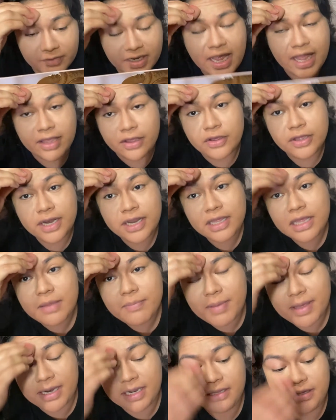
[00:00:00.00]
I couldn't
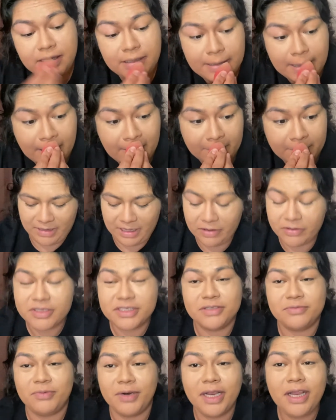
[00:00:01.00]
keep anything down. It
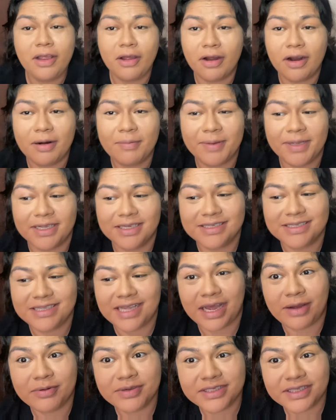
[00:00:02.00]
was really hard because
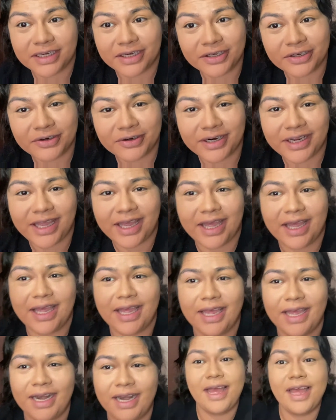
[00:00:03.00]
I was hungry
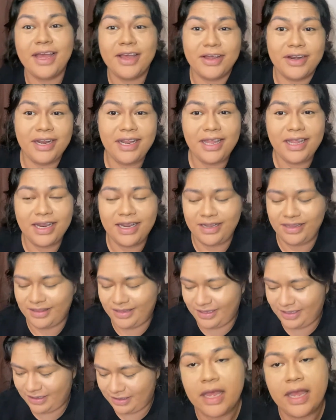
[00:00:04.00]
and I couldn't eat
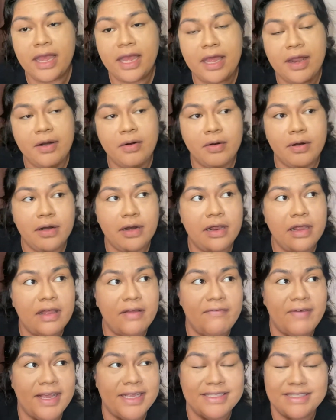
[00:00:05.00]
anything. And
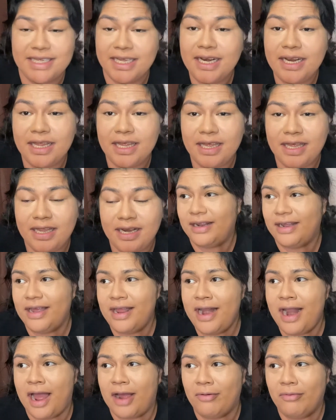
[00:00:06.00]
if I did eat,
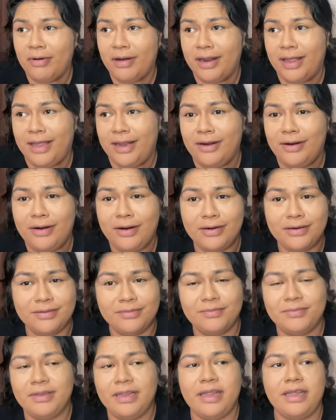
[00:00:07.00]
an hour later,
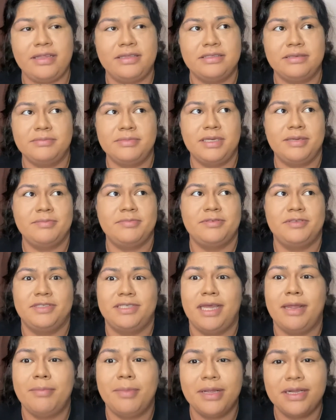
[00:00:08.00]
like sometimes
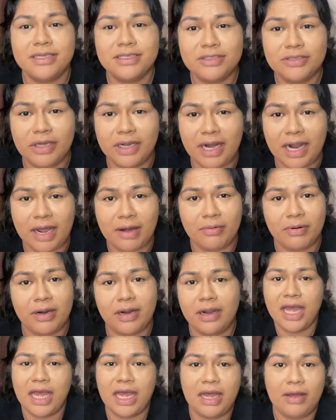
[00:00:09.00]
10 minutes to an
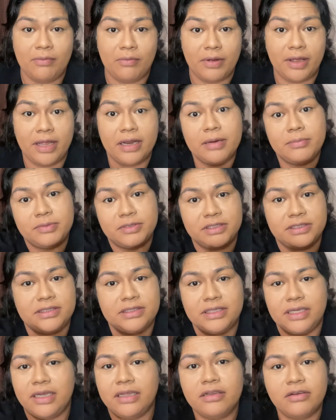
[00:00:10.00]
hour, I would end up
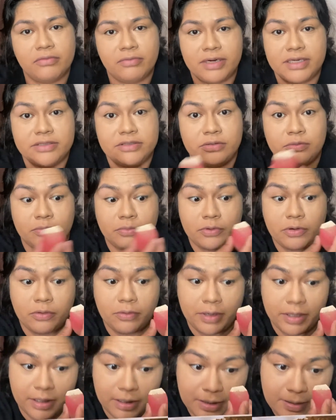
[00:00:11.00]
just in the restroom
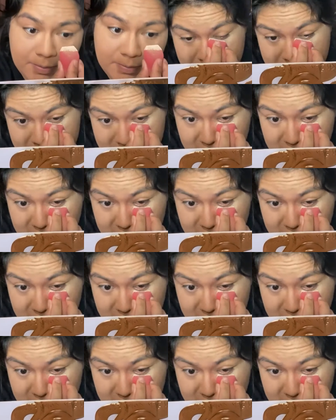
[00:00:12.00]
throwing up.